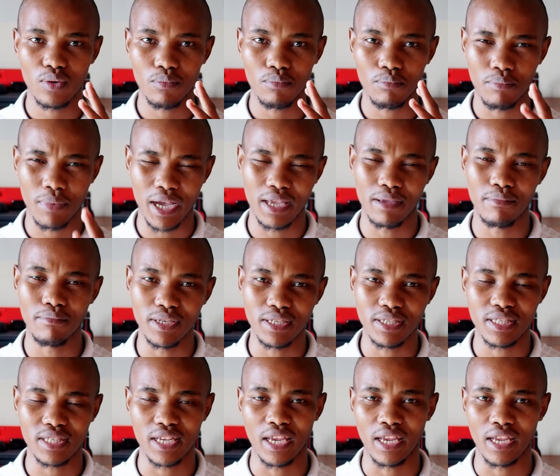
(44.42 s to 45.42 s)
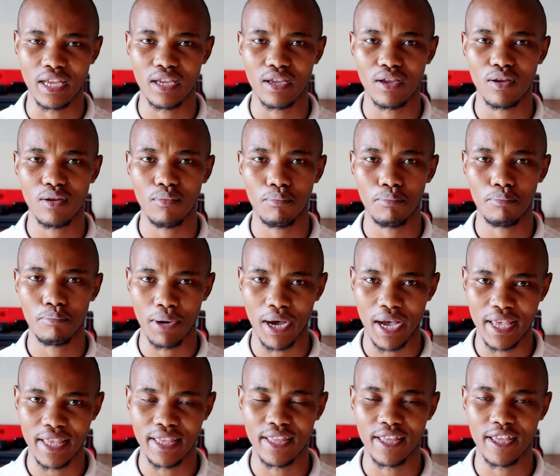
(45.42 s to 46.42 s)
my mistake
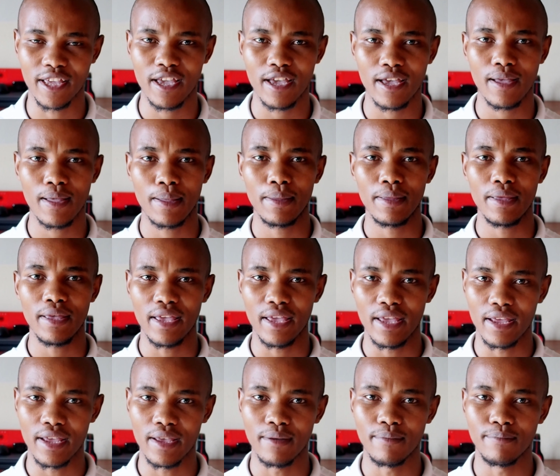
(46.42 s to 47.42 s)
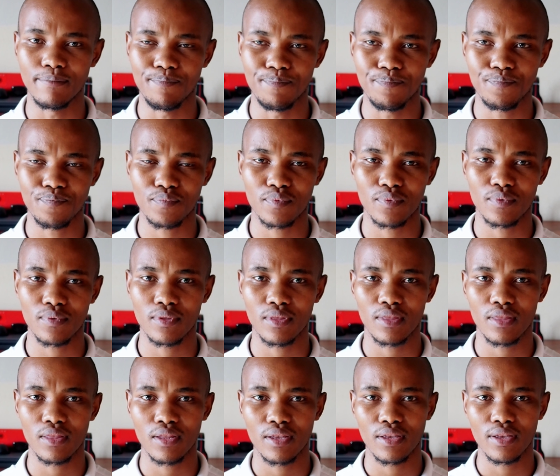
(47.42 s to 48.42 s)
buying a
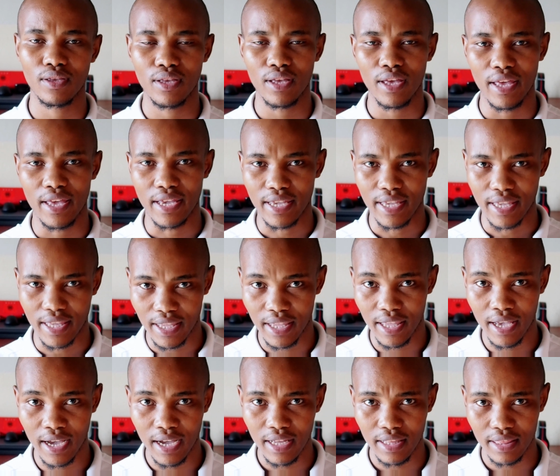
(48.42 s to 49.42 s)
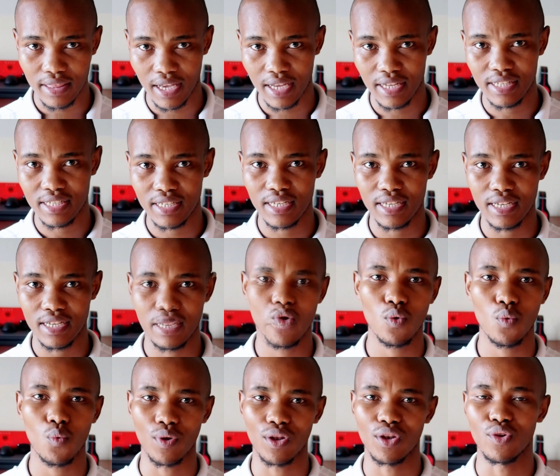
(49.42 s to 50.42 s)
gear that
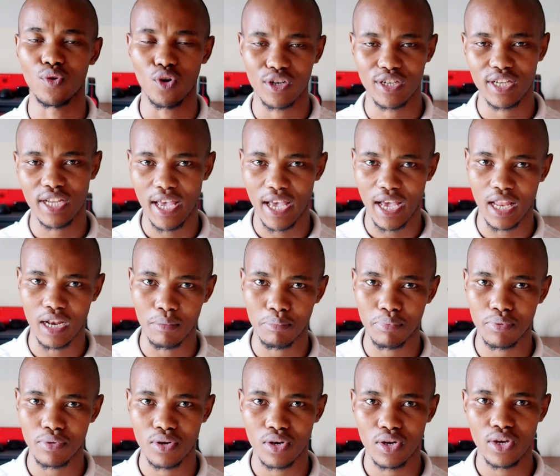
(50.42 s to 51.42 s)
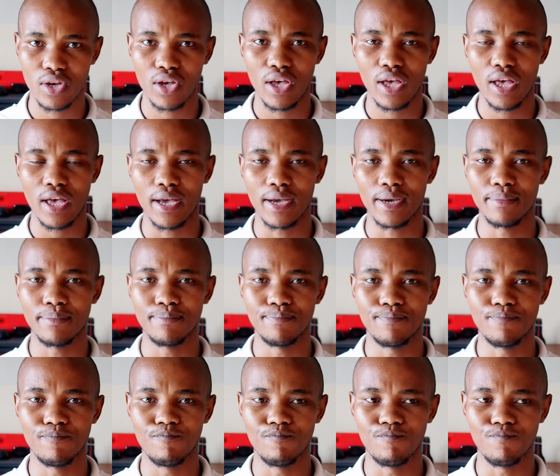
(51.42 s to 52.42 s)
will not help
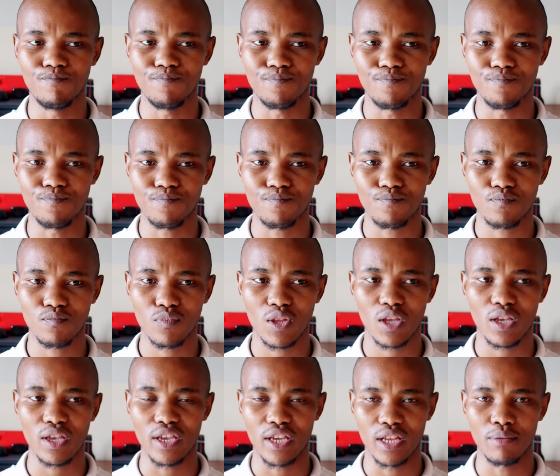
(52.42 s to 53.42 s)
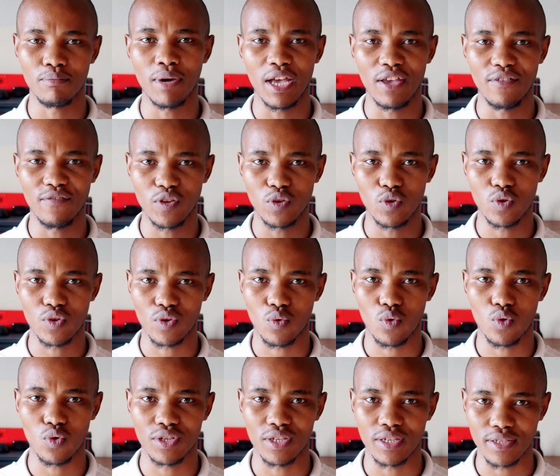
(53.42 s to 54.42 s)
in my video
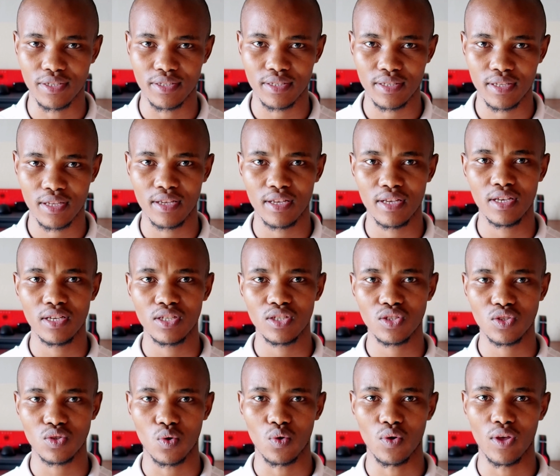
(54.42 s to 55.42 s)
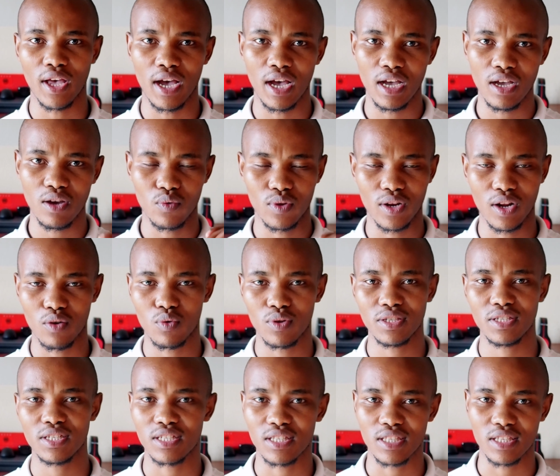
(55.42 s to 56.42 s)
recordings. So yeah, without
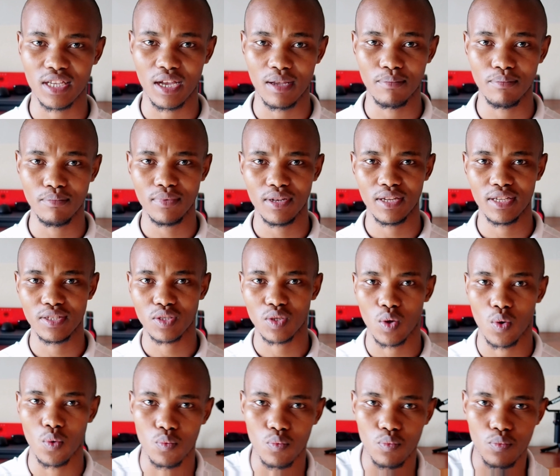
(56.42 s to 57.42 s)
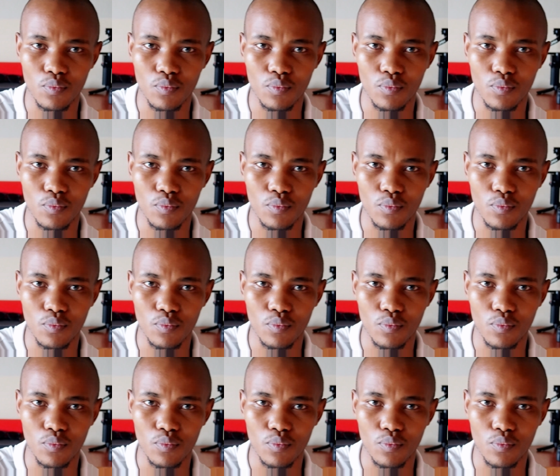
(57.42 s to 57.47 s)
wasting time, let's go.